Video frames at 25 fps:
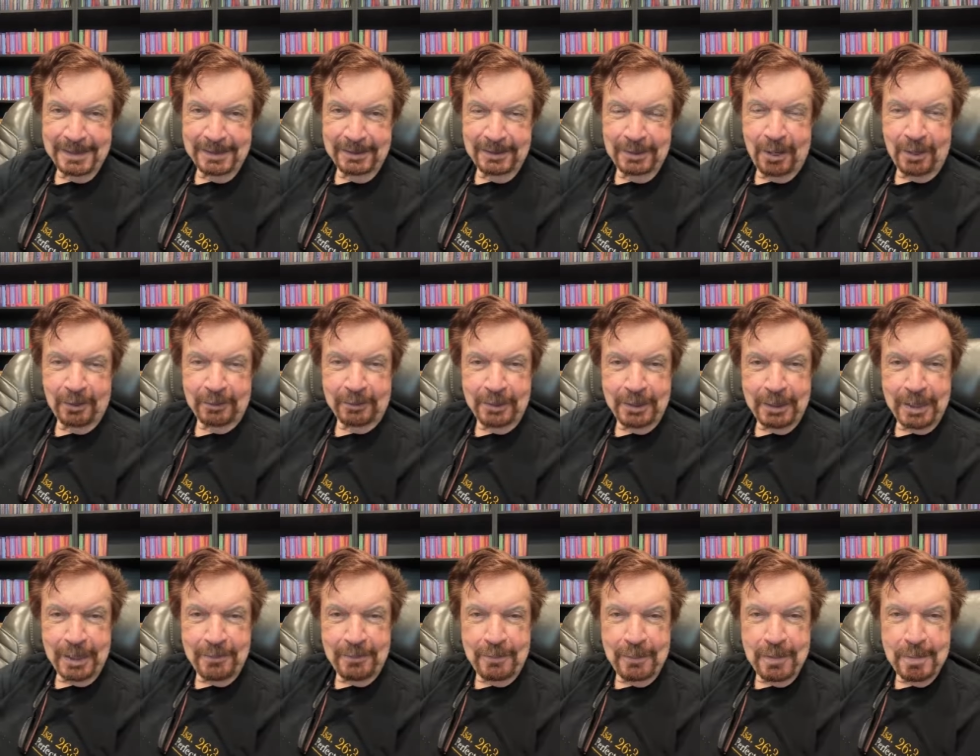Talk to you
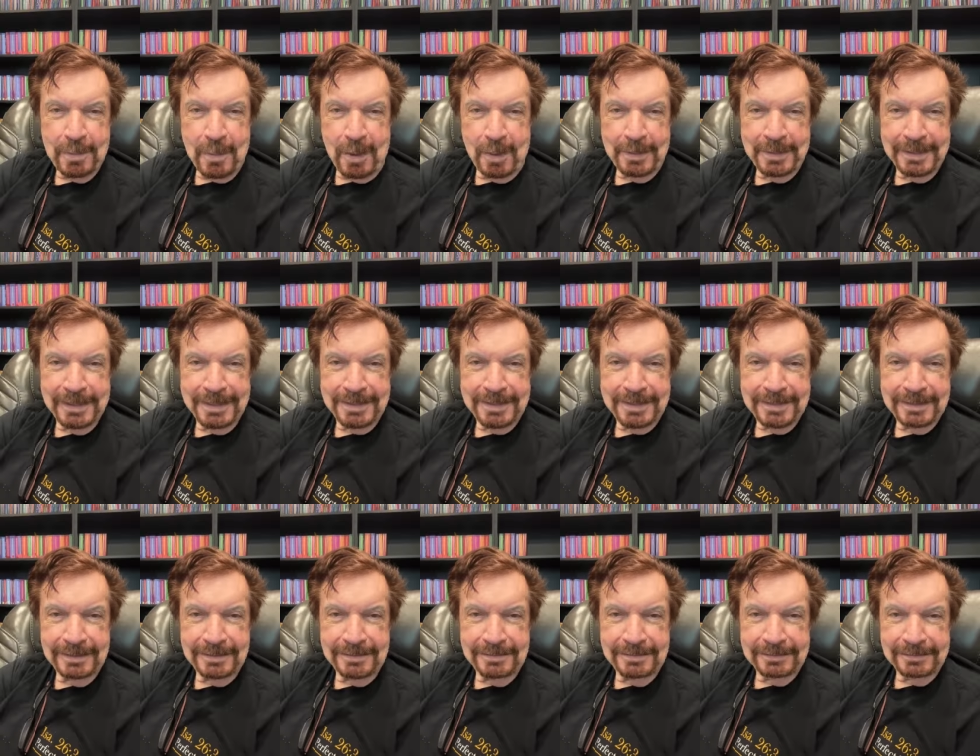in a few moments.
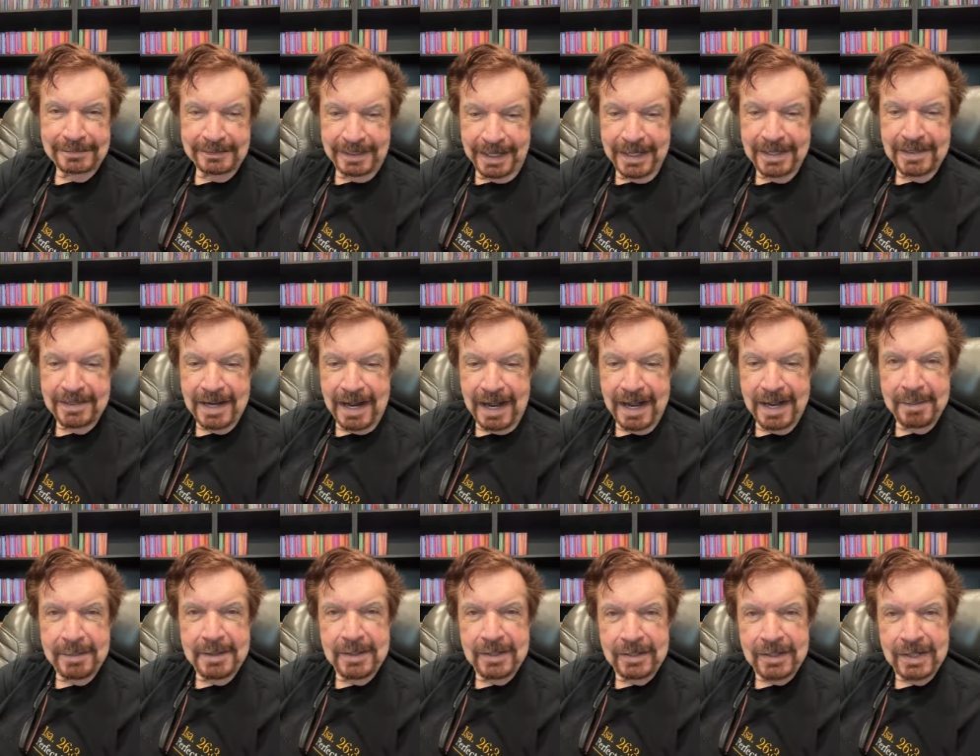Take
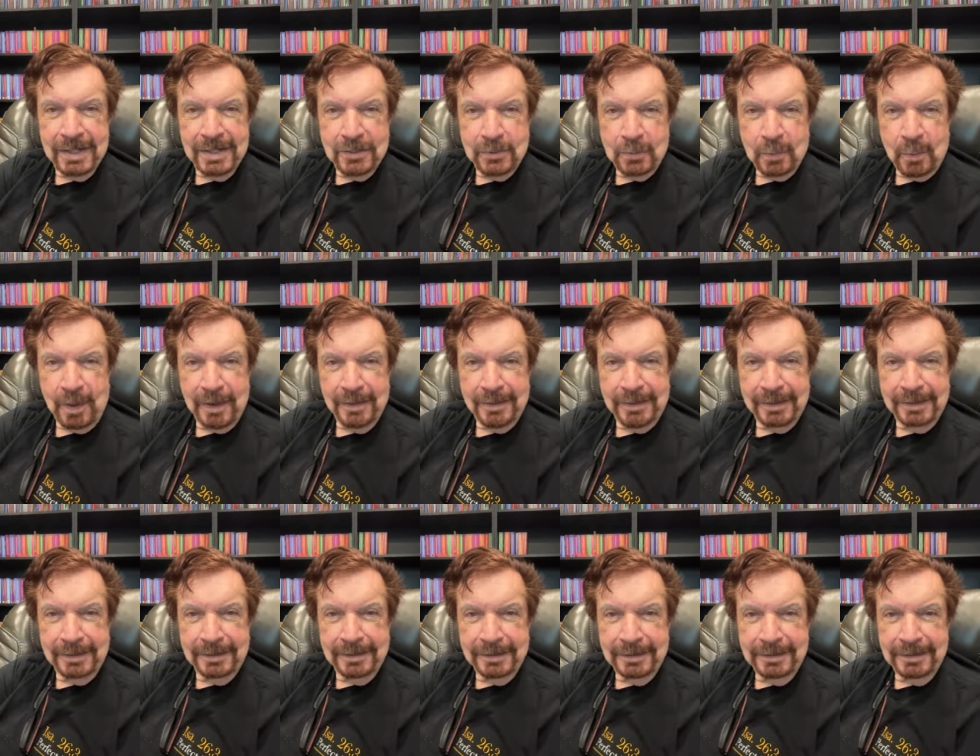time, it's, it's worth
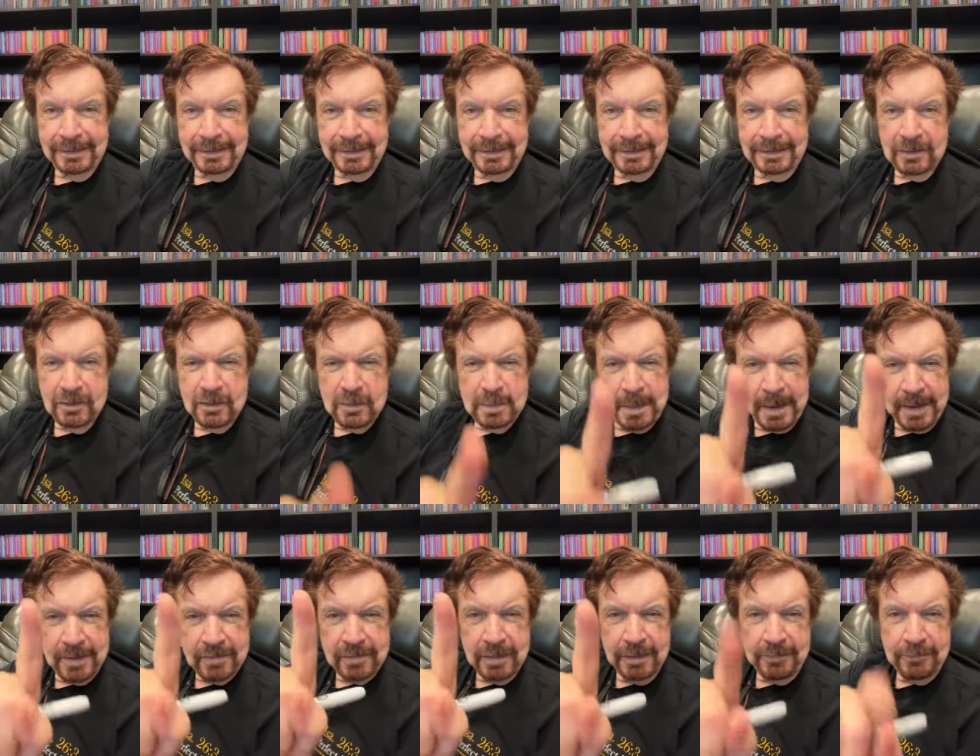it,
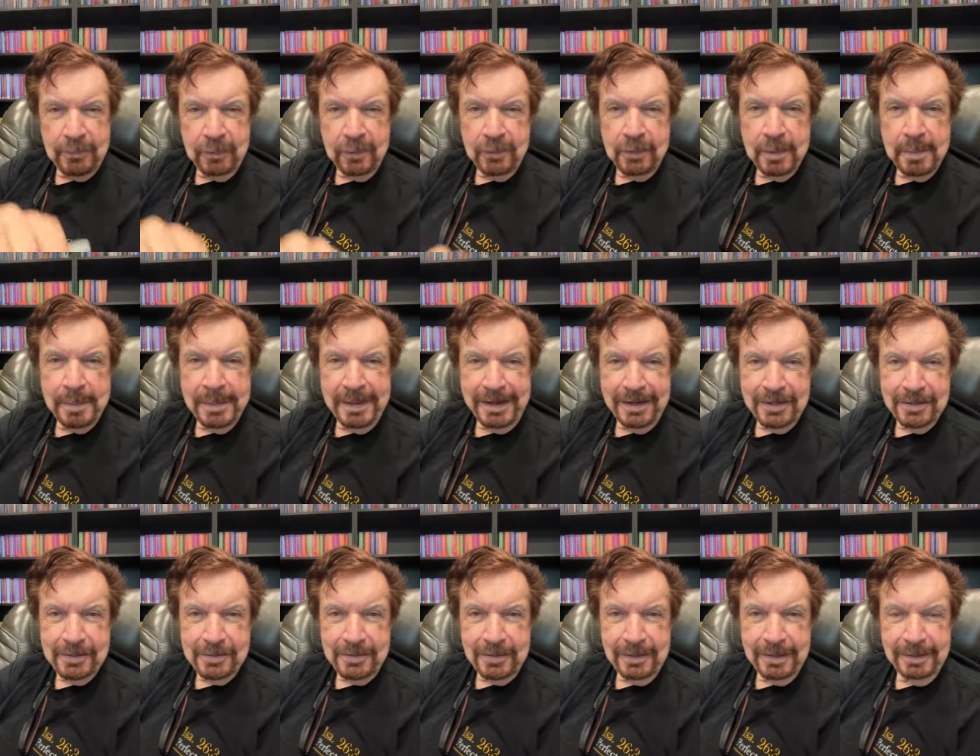especially if you're in the
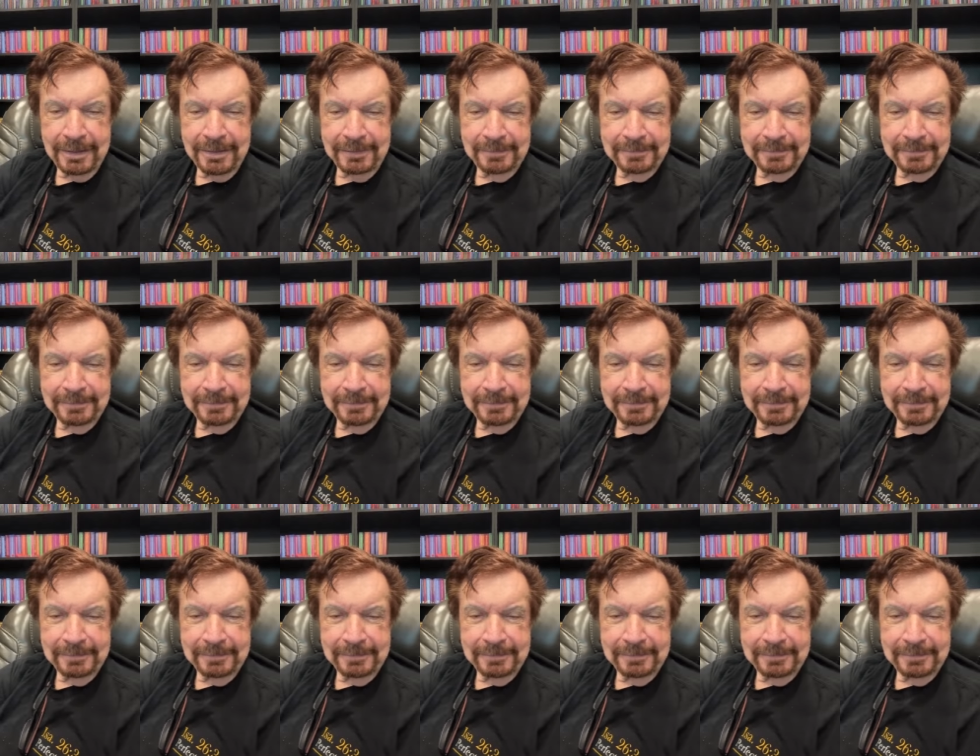ministry.